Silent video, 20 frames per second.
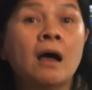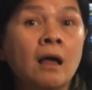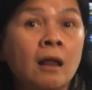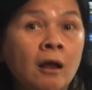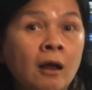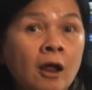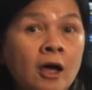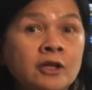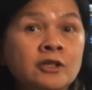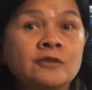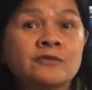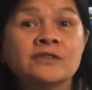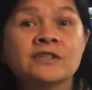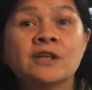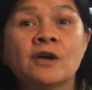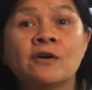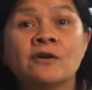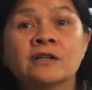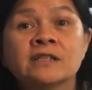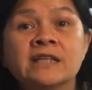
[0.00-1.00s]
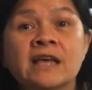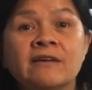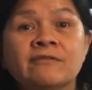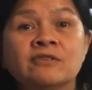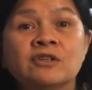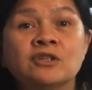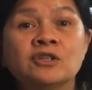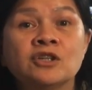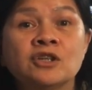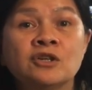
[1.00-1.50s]
A lot of songs have
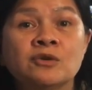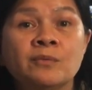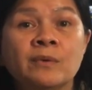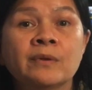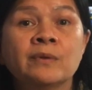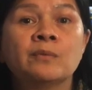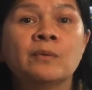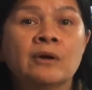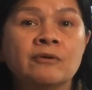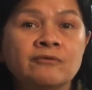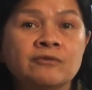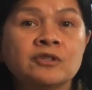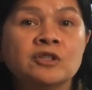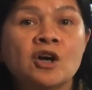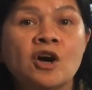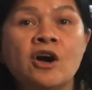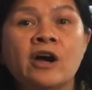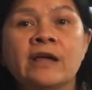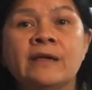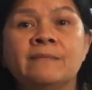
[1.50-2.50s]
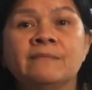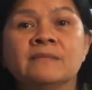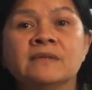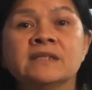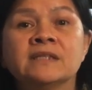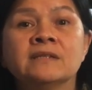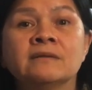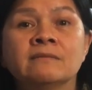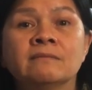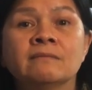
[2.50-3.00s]
to do with rough
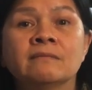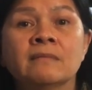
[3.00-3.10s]
times,